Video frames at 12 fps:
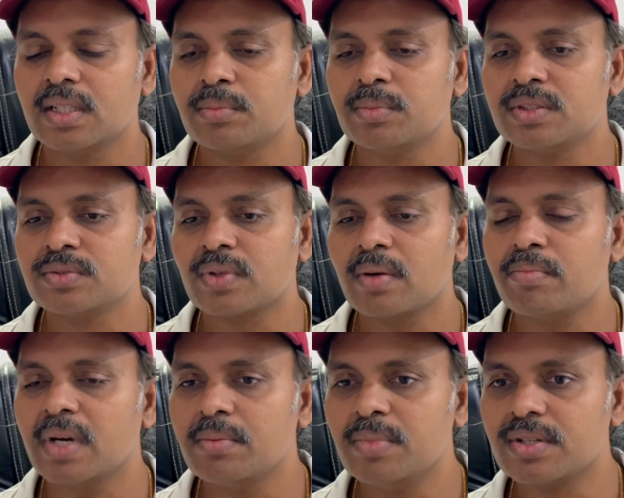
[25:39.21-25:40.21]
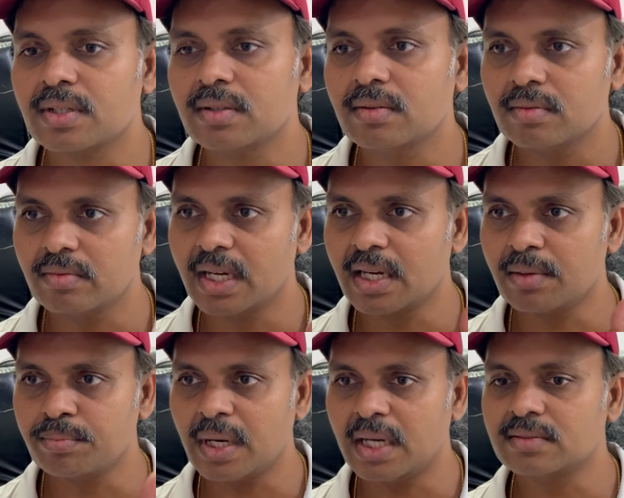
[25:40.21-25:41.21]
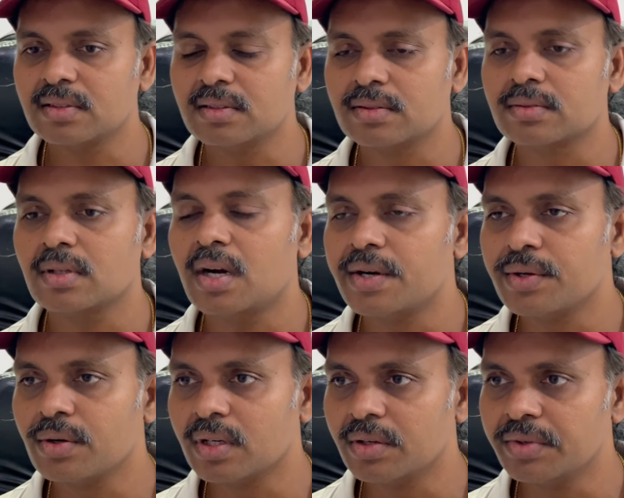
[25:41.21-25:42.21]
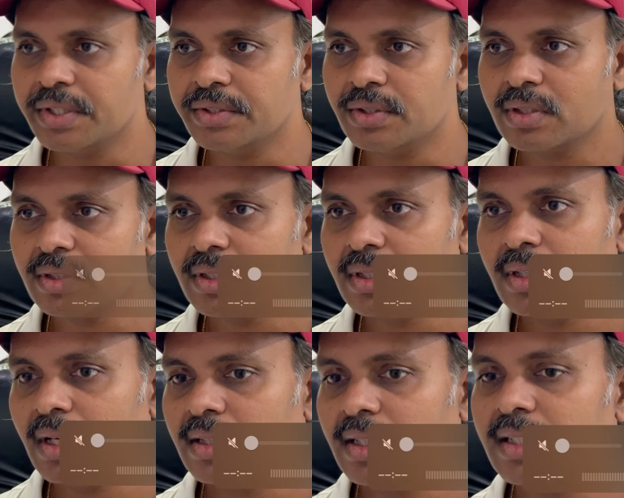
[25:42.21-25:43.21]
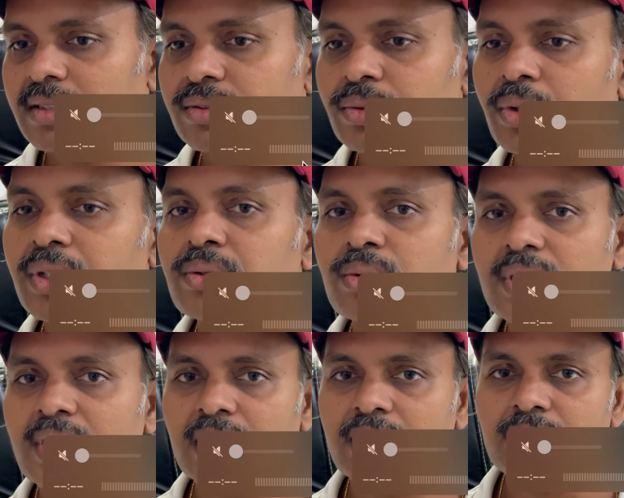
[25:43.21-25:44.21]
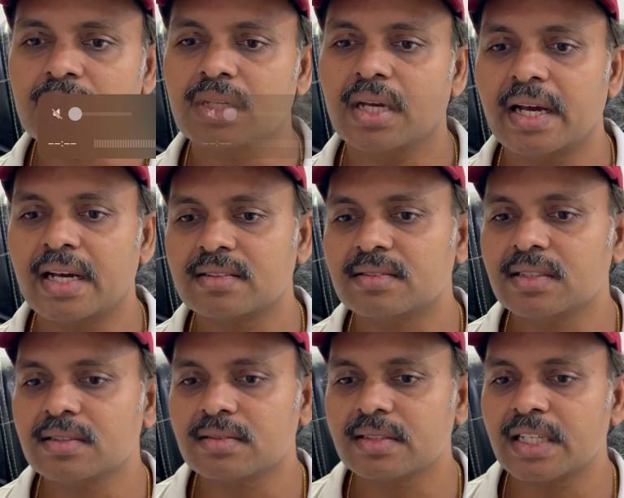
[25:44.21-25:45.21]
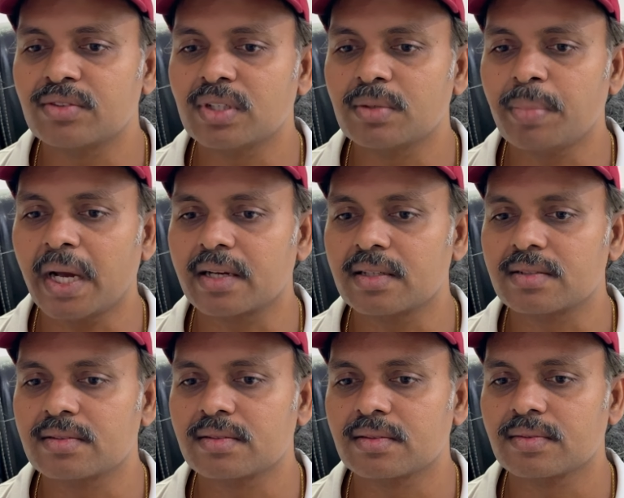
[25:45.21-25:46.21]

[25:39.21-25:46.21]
That means from my machine, when I am passing this audio and video, that is going through the network as this network packets.